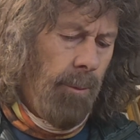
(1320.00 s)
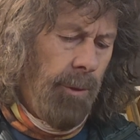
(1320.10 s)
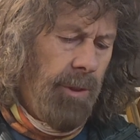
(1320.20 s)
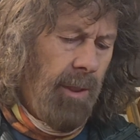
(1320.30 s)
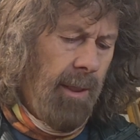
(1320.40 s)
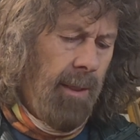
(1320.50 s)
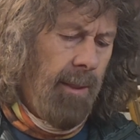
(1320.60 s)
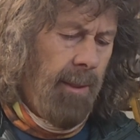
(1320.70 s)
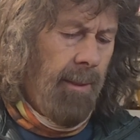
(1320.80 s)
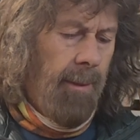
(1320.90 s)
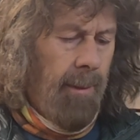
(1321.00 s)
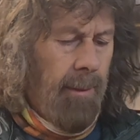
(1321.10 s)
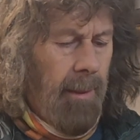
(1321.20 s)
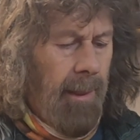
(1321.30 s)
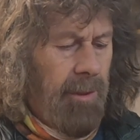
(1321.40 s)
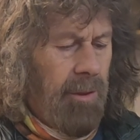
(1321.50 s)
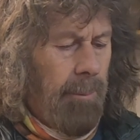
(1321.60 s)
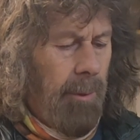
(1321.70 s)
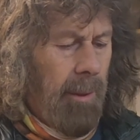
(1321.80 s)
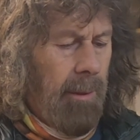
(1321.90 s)
We'll see. Links
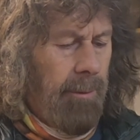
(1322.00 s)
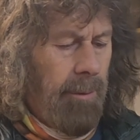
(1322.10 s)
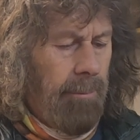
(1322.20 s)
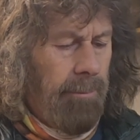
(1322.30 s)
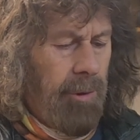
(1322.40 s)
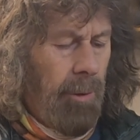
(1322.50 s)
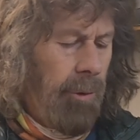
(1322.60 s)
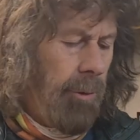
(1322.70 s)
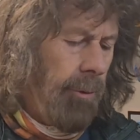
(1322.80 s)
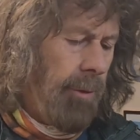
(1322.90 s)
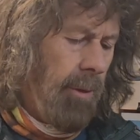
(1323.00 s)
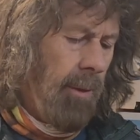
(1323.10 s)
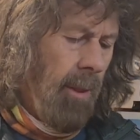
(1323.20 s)
to my socials.